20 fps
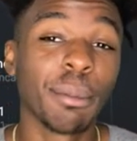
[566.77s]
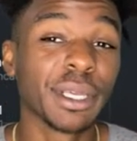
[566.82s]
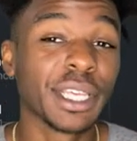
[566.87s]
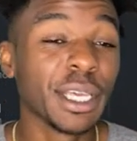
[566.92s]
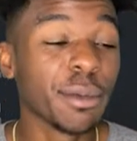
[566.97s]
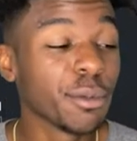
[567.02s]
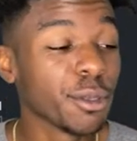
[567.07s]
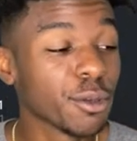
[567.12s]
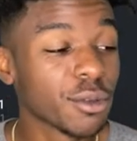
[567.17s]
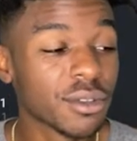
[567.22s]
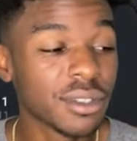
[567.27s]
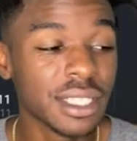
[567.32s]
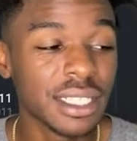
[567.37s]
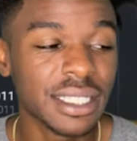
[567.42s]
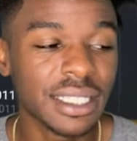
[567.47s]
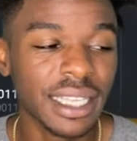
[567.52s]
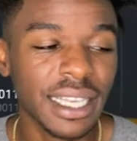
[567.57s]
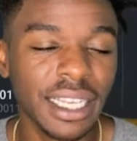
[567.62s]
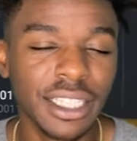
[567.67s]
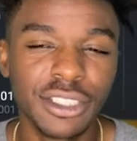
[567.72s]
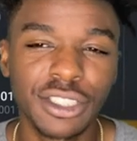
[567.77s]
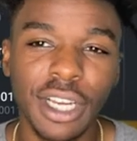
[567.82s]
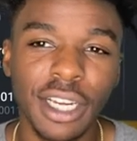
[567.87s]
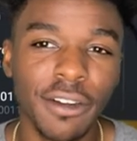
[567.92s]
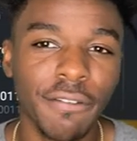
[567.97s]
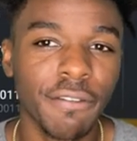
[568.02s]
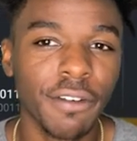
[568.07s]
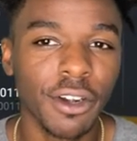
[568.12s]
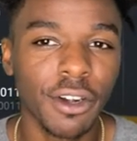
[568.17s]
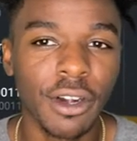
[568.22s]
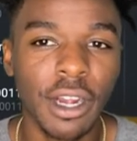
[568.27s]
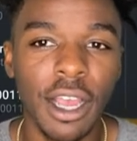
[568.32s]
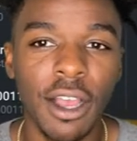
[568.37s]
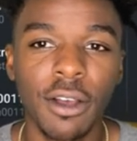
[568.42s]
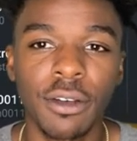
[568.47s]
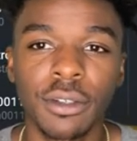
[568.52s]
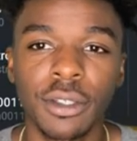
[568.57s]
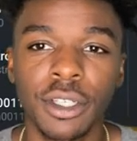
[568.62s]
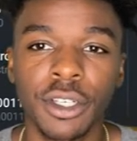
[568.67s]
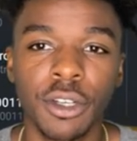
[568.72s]
keep using this thing, trying to figure
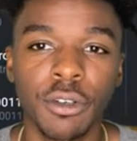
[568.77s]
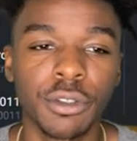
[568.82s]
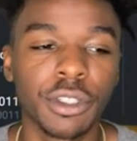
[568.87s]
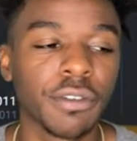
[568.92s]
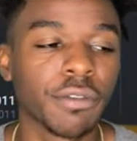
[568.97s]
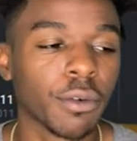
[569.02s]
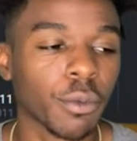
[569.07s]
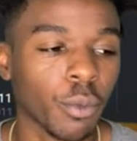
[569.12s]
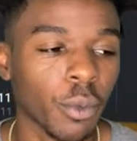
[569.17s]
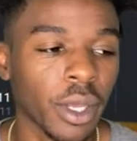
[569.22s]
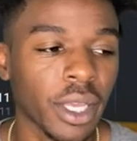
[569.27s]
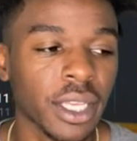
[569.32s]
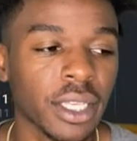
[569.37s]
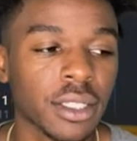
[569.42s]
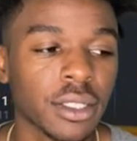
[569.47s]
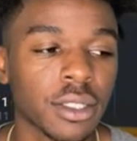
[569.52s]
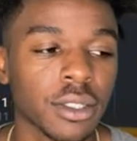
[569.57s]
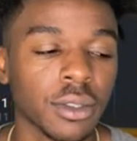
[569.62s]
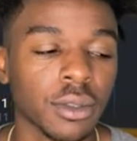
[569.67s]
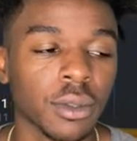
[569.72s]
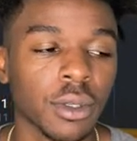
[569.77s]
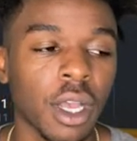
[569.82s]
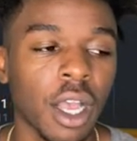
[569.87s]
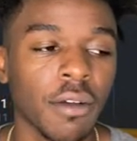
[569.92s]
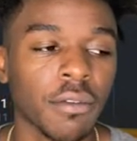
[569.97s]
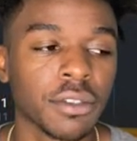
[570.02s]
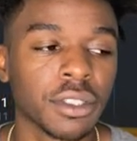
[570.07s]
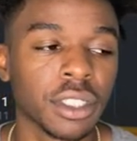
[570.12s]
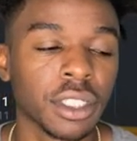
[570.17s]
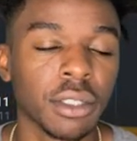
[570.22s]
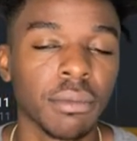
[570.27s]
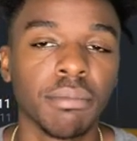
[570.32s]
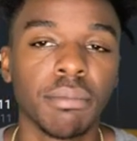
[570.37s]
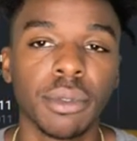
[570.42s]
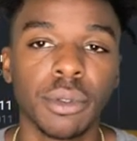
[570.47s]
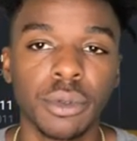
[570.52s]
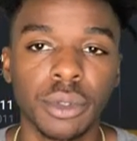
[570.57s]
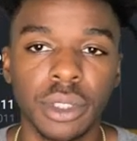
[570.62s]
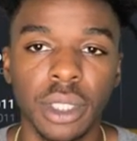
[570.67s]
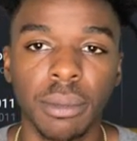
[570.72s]
out, you know, different ways to obviously
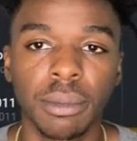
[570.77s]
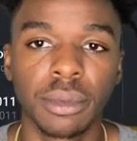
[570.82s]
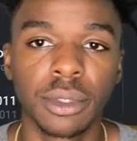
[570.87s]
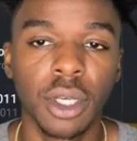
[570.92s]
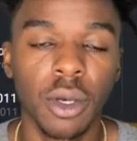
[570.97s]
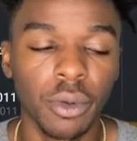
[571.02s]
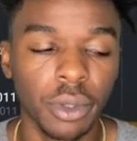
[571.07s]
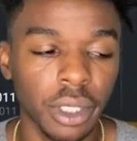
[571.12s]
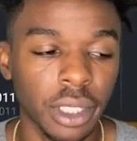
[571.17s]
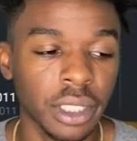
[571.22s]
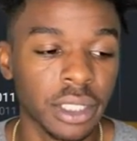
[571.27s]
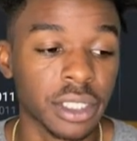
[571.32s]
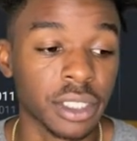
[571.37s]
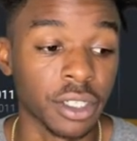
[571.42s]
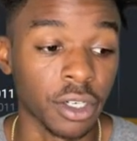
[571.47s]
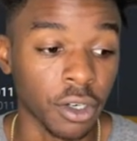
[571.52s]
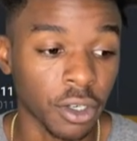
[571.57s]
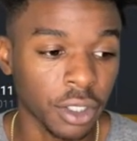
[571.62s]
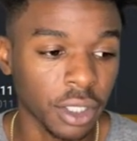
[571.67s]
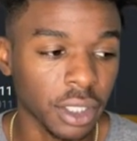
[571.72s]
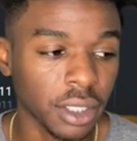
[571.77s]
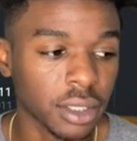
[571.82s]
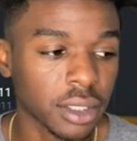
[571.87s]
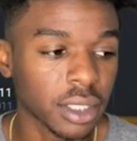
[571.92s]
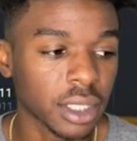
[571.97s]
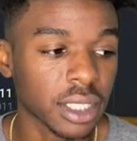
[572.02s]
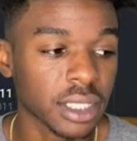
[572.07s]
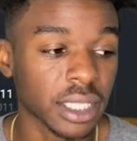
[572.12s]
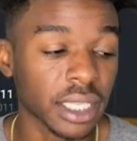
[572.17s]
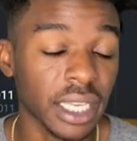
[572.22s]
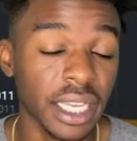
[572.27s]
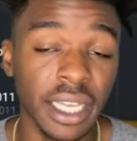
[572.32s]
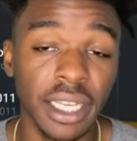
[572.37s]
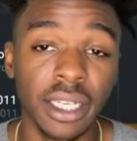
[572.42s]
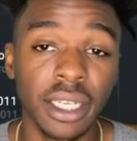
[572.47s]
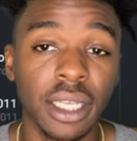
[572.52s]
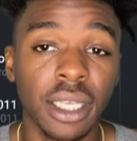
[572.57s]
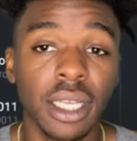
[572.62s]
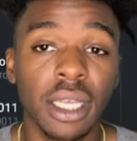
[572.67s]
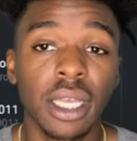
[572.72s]
boost up tokens and earnings. Cause again,
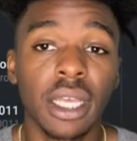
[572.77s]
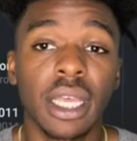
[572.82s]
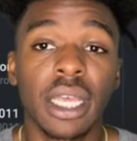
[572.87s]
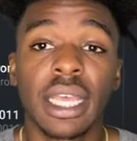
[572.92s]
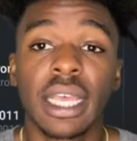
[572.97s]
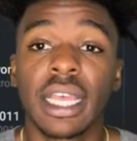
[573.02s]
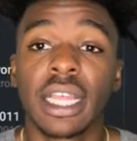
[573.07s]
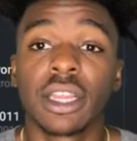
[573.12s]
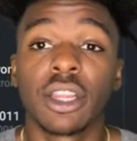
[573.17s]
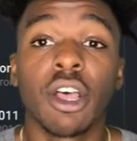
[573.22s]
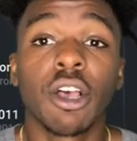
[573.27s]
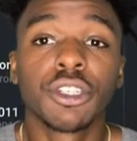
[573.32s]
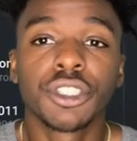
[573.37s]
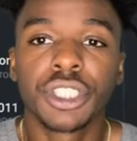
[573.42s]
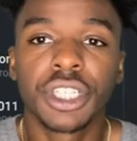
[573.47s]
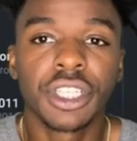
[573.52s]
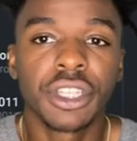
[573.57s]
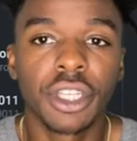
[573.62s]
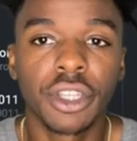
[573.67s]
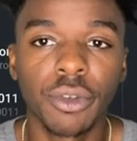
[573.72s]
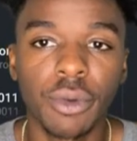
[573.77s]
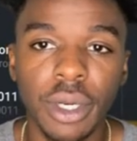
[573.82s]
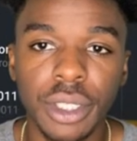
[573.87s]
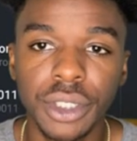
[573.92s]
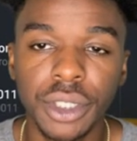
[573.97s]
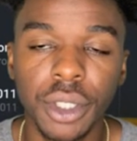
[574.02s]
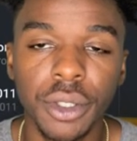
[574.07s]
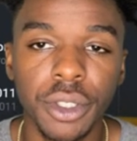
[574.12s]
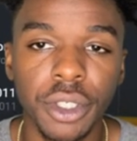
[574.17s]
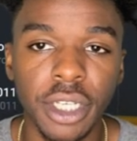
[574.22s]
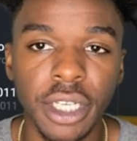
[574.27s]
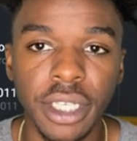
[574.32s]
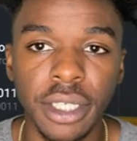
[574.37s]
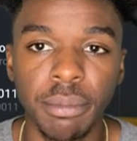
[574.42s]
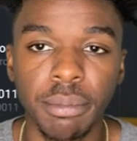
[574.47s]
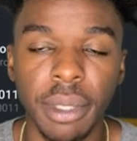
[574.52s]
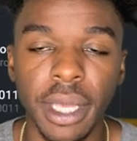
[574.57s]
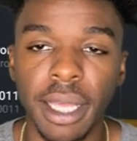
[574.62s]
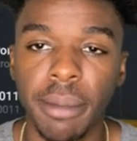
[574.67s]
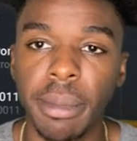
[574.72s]
as long as you're hitting the threshold, you're
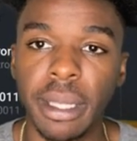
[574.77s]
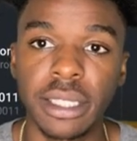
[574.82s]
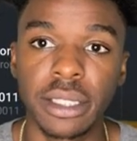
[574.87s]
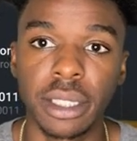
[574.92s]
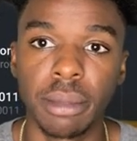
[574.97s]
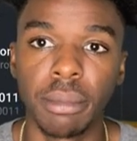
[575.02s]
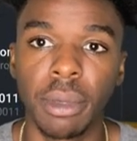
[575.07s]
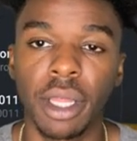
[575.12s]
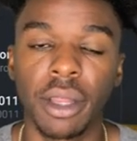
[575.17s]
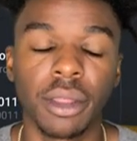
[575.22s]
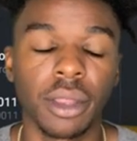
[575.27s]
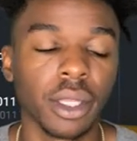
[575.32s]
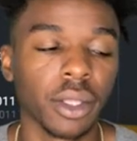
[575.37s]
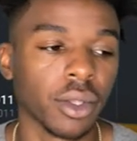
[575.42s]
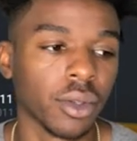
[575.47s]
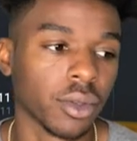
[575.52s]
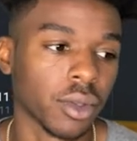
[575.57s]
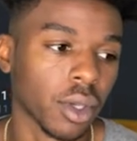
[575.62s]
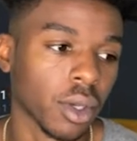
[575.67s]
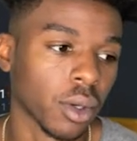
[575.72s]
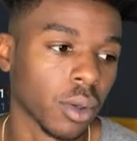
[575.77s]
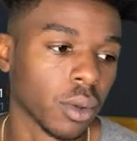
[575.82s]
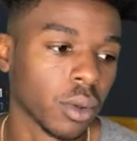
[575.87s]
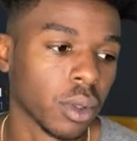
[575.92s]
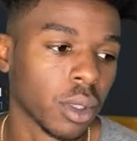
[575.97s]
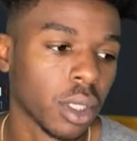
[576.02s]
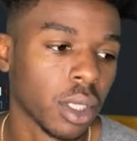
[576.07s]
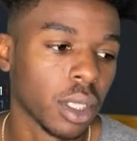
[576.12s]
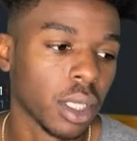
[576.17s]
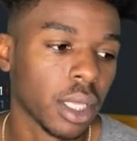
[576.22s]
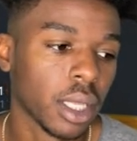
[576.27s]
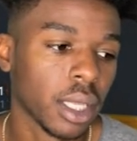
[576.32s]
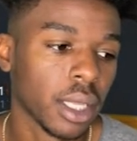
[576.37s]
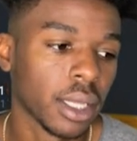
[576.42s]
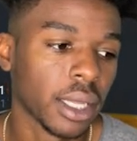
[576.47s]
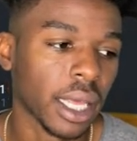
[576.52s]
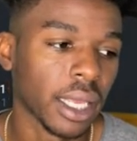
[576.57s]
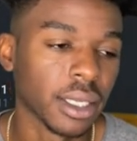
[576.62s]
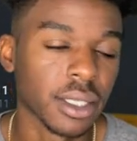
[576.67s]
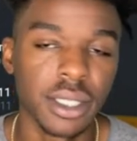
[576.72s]
getting paid basically monthly. So
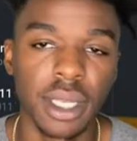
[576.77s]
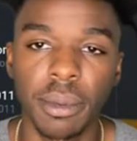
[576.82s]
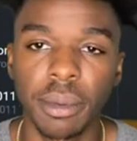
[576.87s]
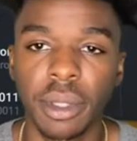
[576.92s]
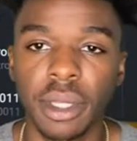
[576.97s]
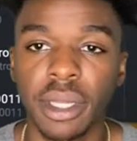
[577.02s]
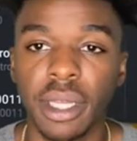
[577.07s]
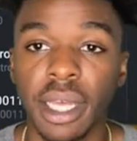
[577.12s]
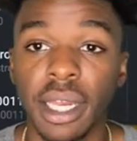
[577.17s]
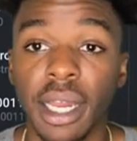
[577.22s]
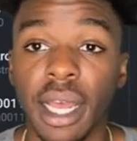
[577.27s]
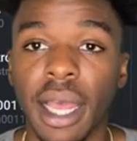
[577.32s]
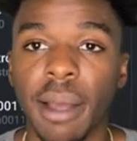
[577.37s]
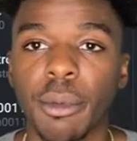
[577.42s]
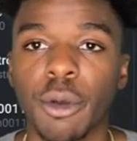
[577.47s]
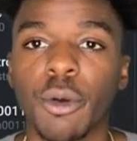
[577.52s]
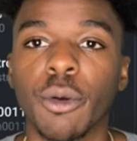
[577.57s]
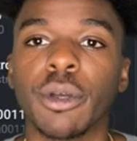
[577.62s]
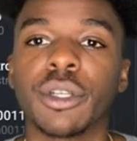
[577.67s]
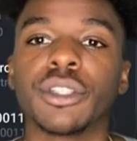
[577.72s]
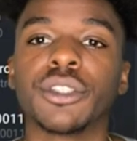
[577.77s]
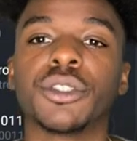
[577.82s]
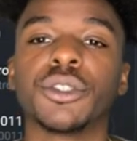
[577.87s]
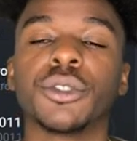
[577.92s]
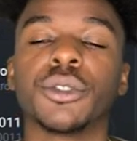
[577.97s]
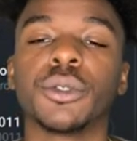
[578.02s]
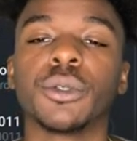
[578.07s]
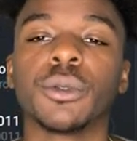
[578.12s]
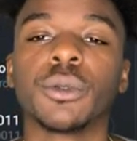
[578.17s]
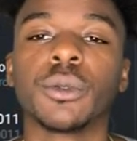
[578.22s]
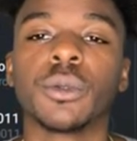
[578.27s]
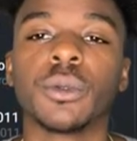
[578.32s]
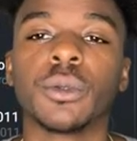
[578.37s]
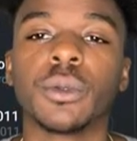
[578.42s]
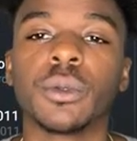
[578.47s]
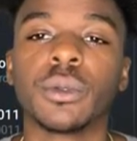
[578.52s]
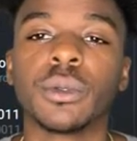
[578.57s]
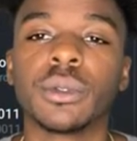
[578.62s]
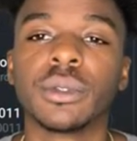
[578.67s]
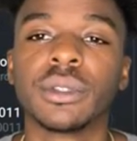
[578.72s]
that is something that I'm going to
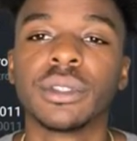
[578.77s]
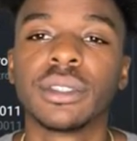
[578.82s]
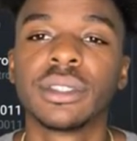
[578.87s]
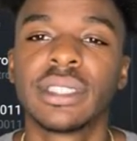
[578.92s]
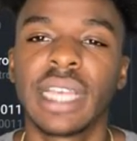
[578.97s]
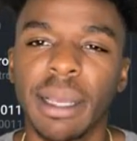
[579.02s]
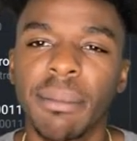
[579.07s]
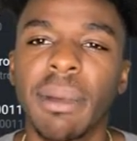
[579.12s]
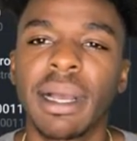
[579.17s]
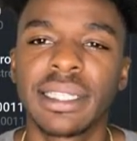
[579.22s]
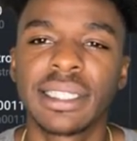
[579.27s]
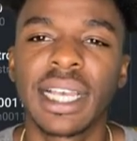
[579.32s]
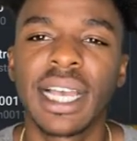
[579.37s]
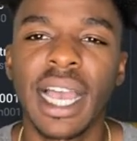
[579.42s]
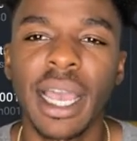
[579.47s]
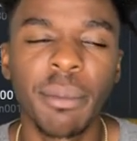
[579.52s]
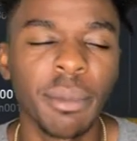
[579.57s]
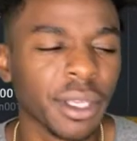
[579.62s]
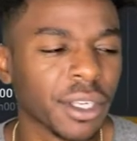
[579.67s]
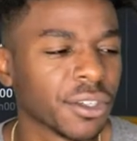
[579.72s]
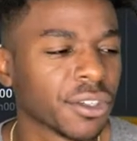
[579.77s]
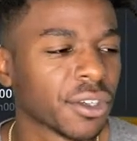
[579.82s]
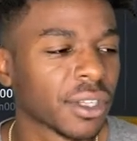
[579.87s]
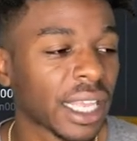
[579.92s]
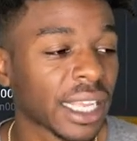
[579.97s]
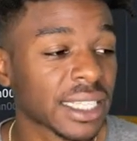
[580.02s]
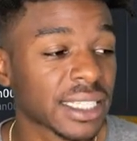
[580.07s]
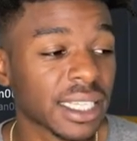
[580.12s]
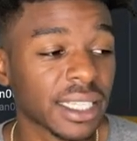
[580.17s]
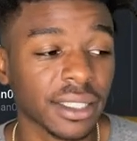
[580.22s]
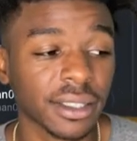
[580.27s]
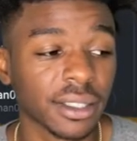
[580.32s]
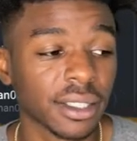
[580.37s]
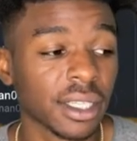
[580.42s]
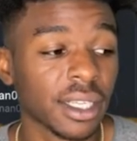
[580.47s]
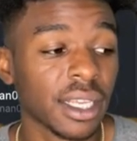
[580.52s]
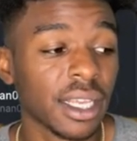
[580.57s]
take my time in. Like I said,